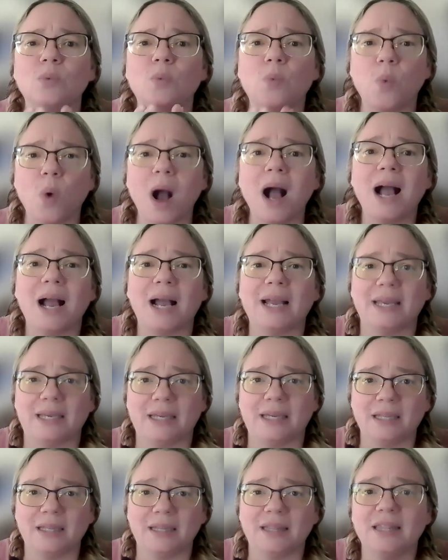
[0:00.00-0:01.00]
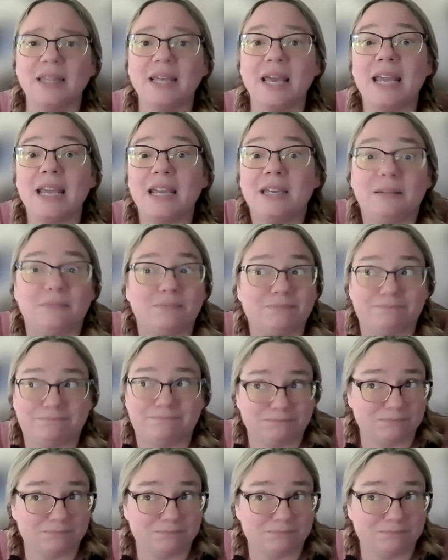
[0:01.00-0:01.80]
why they